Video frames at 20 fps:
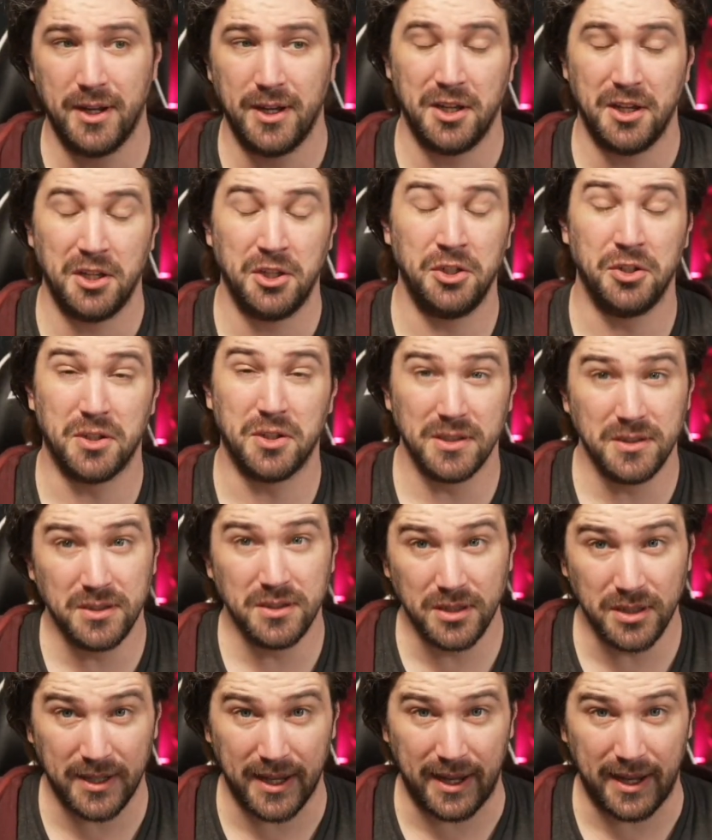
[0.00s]
You can
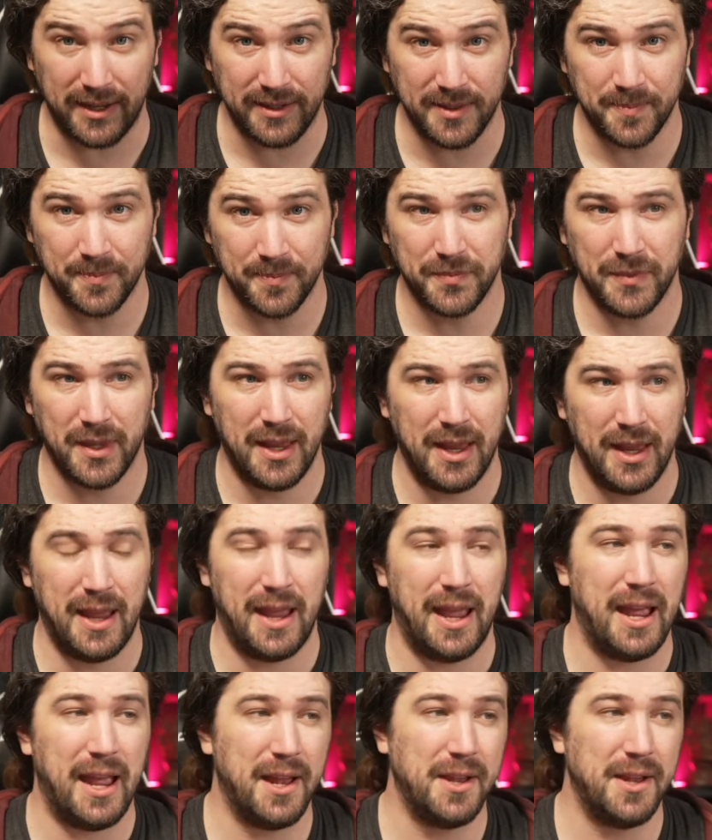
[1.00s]
look at it
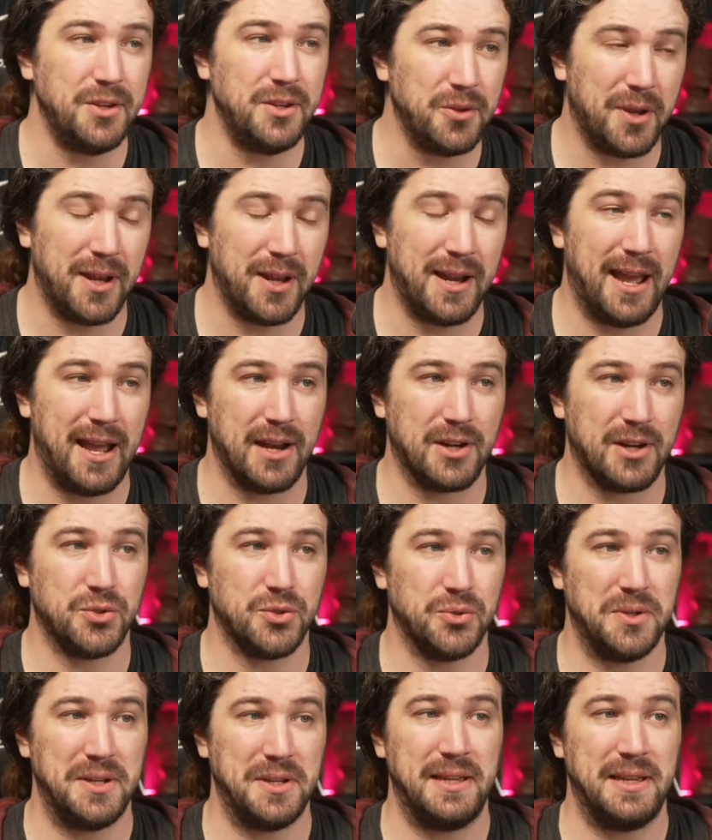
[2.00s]
and you can
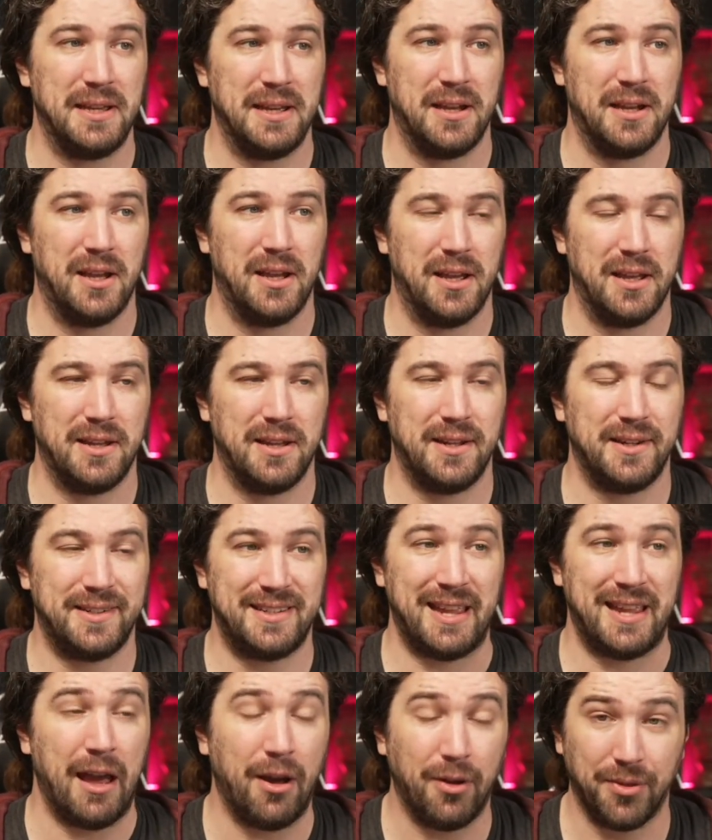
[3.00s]
actually
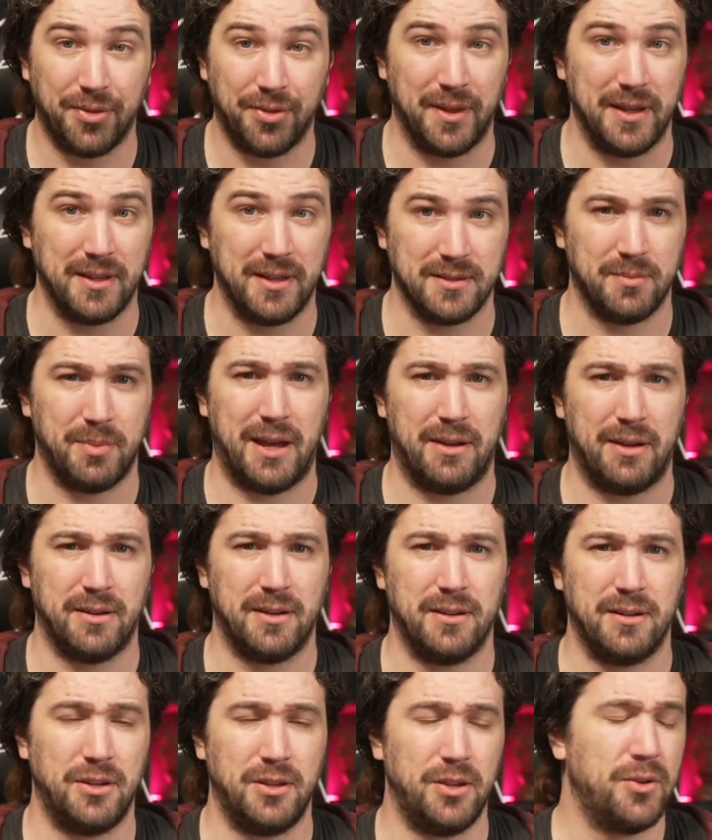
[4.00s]
tell things about it.
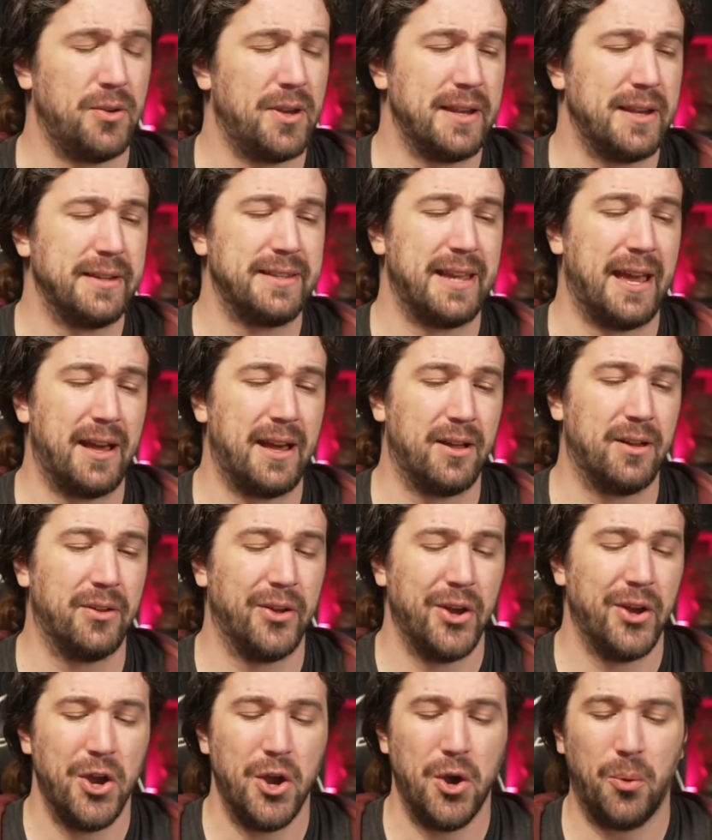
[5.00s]
You can tell
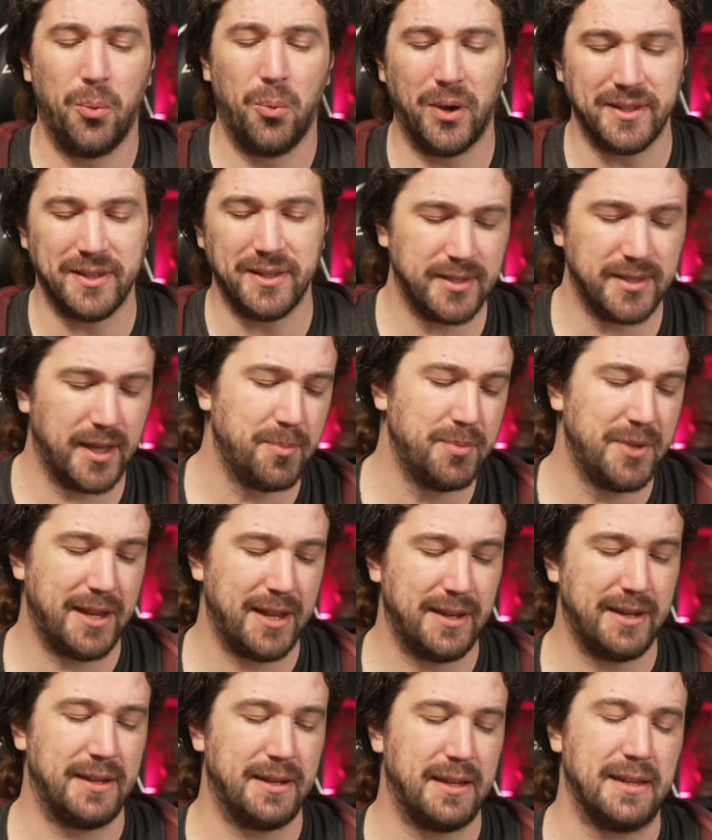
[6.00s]
what subnet it
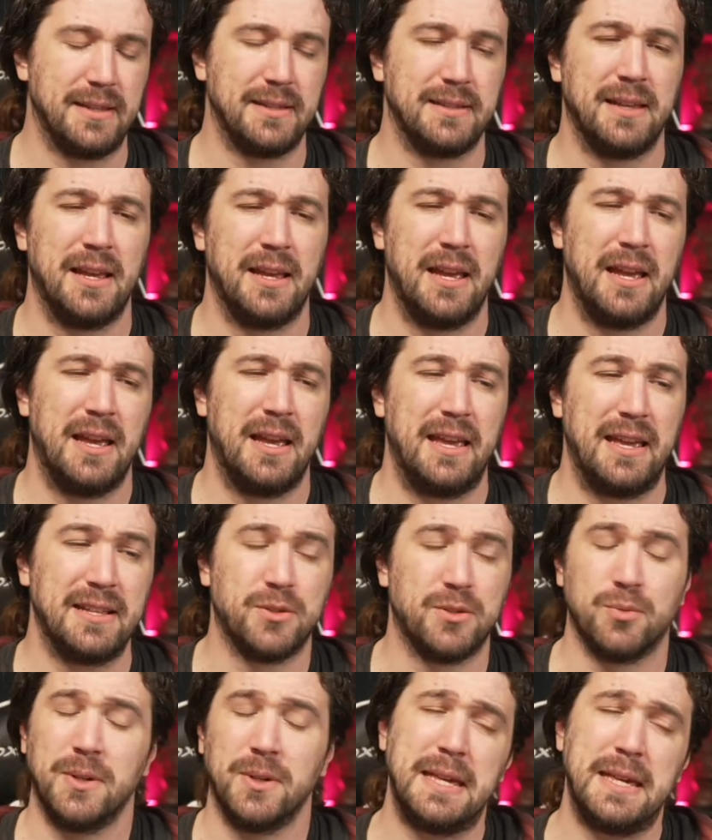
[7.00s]
is. It's
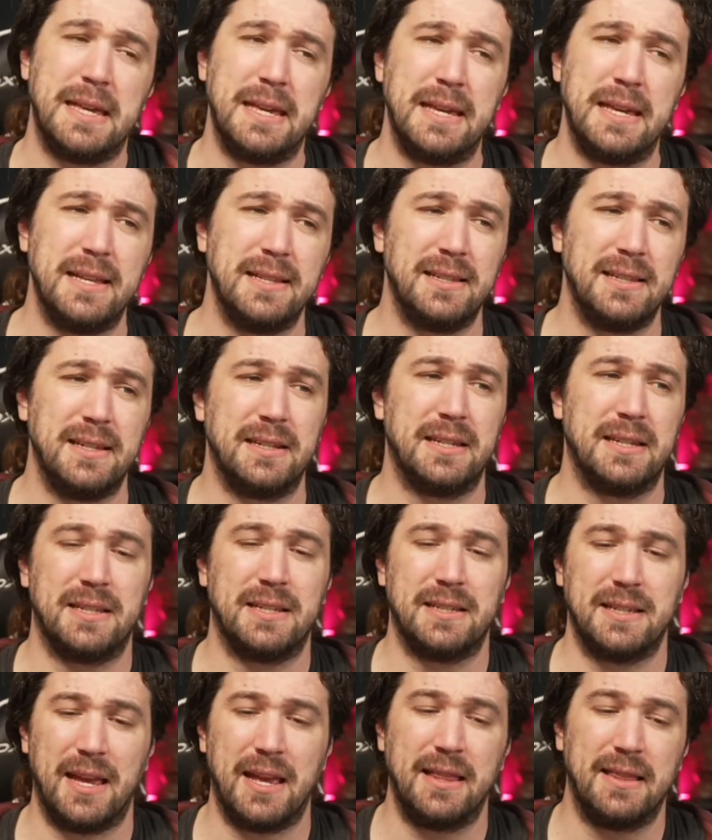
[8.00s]
really easy to
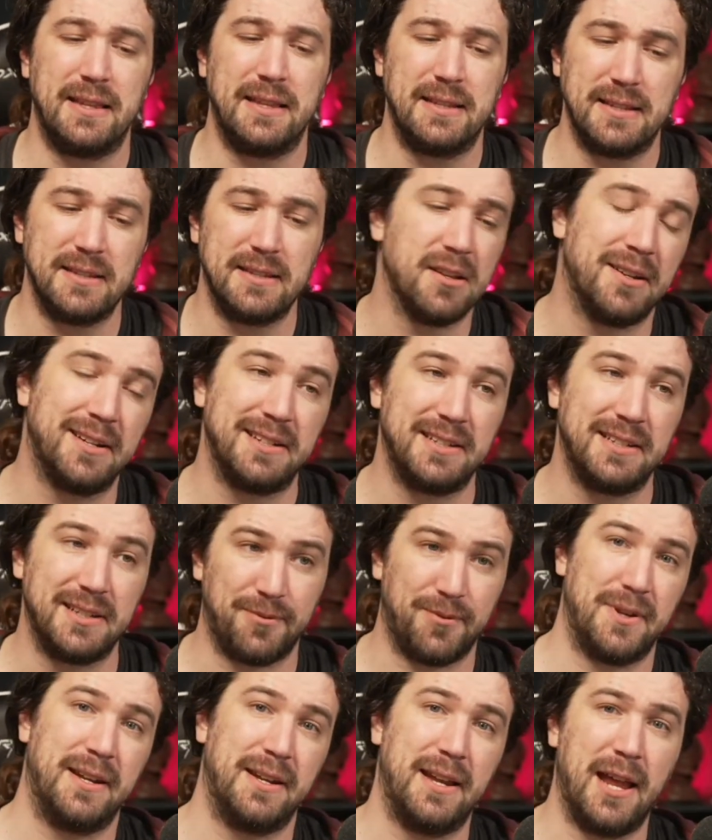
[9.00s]
say this is on a
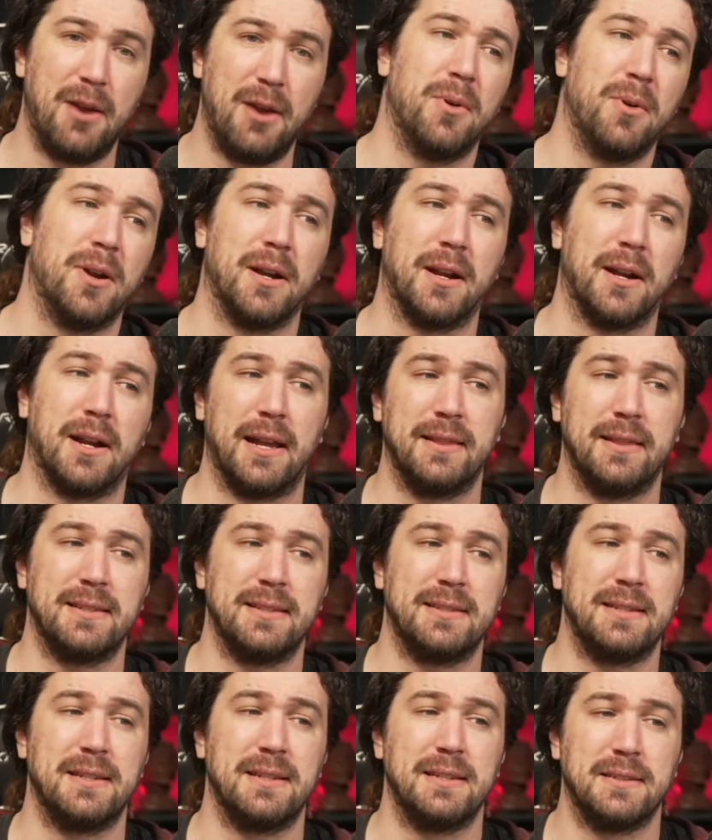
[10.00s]
different network and this
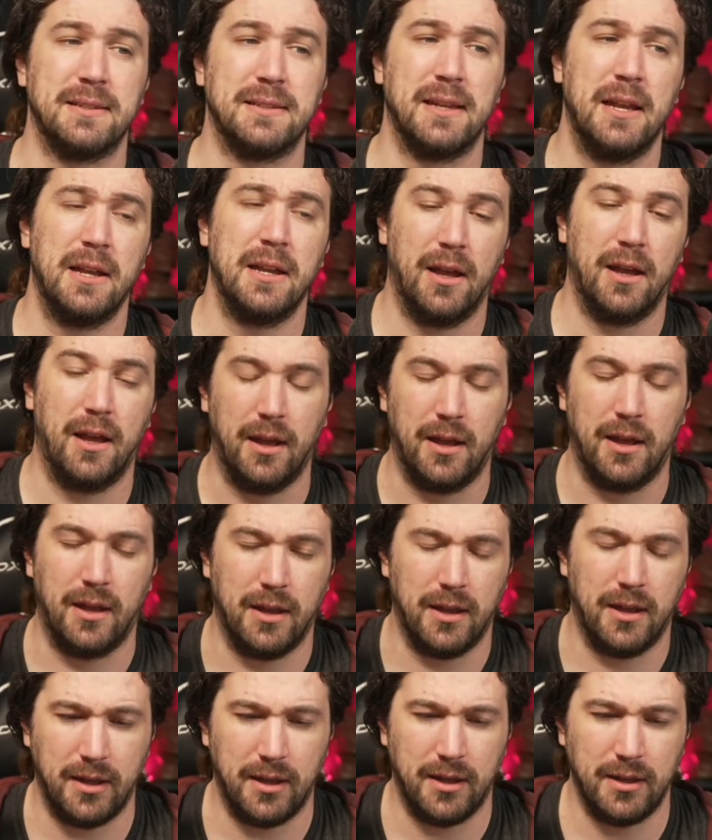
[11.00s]
is,
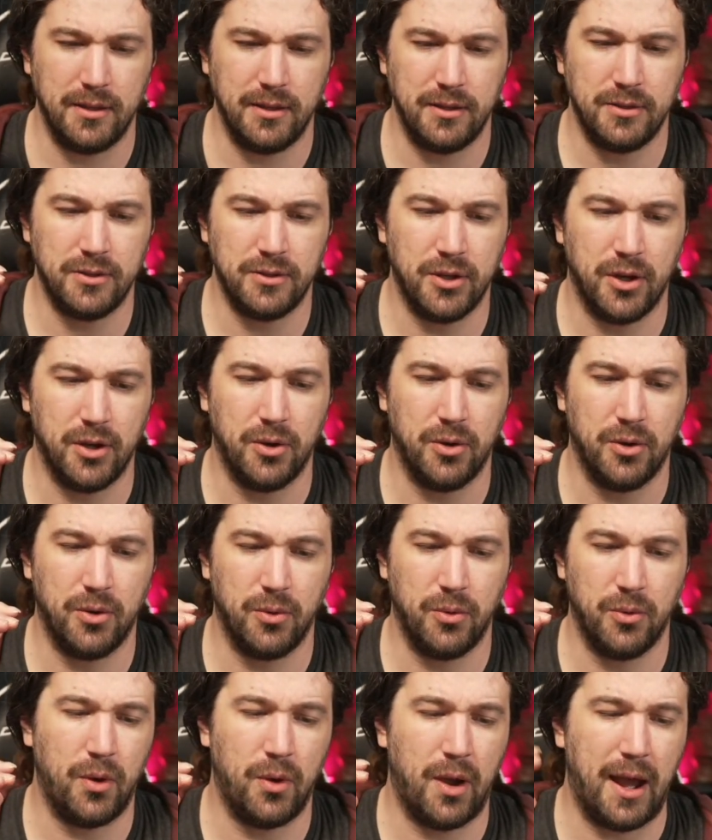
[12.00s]
isolated
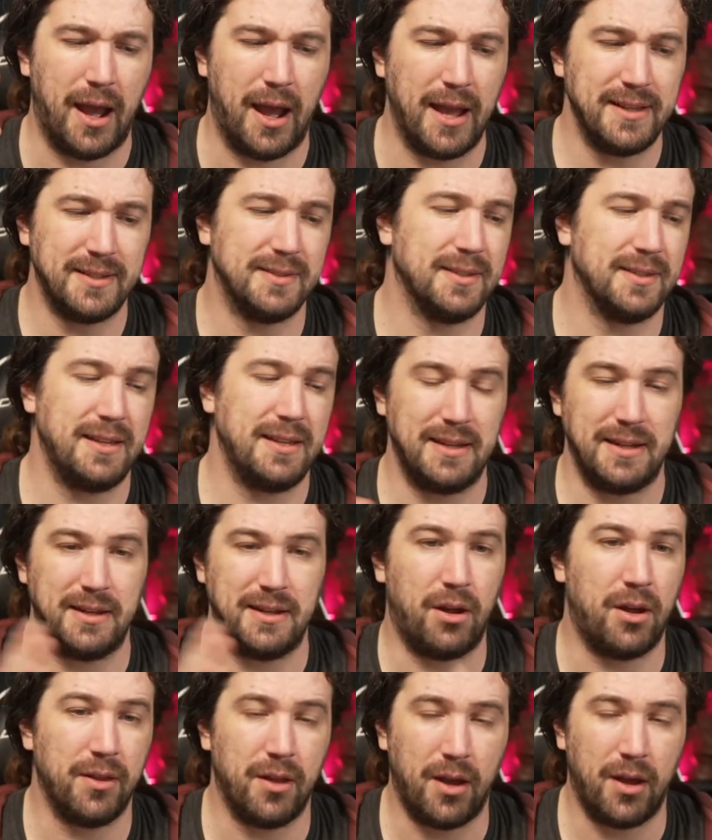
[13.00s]

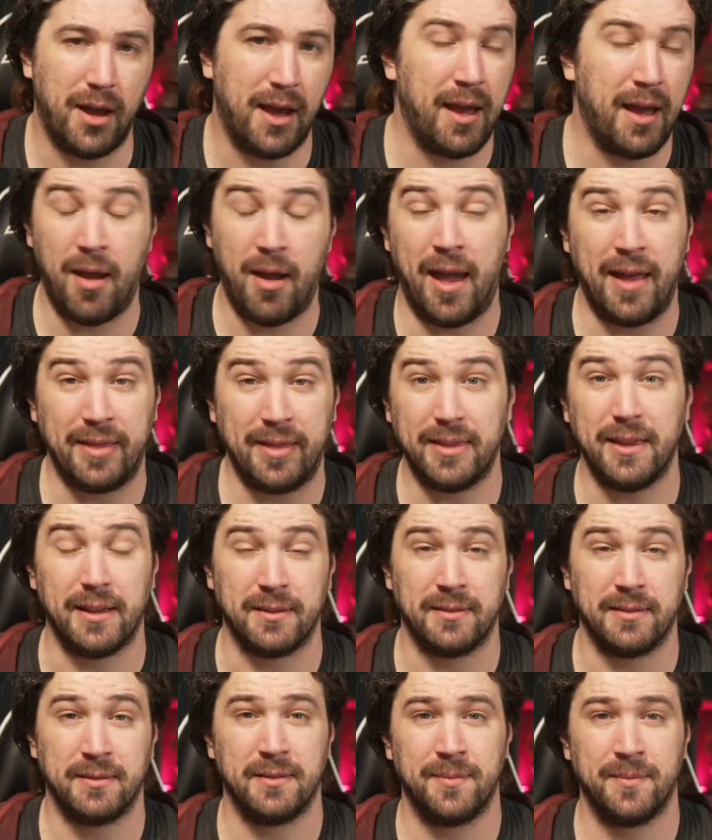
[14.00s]
at
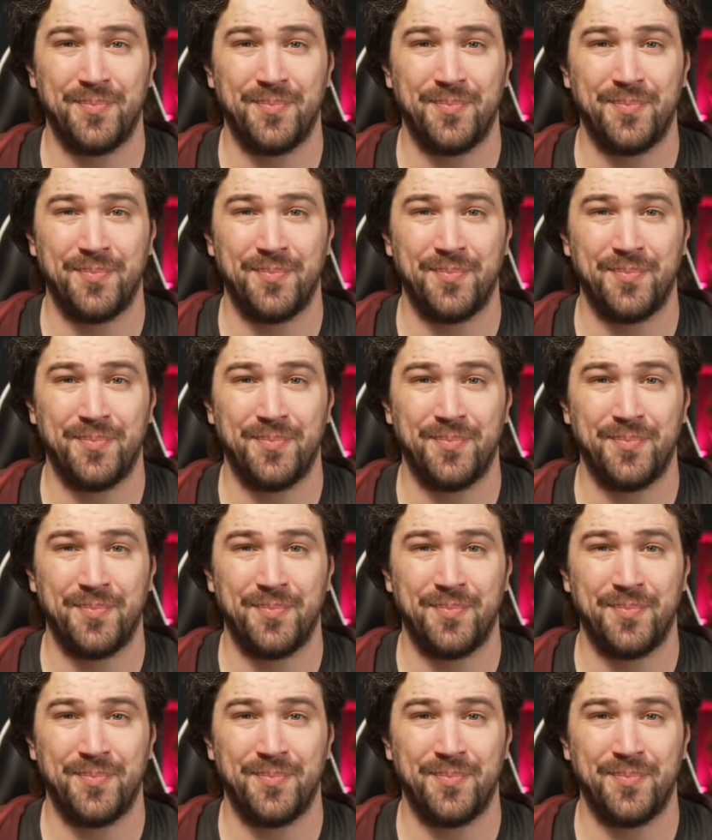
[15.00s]
this.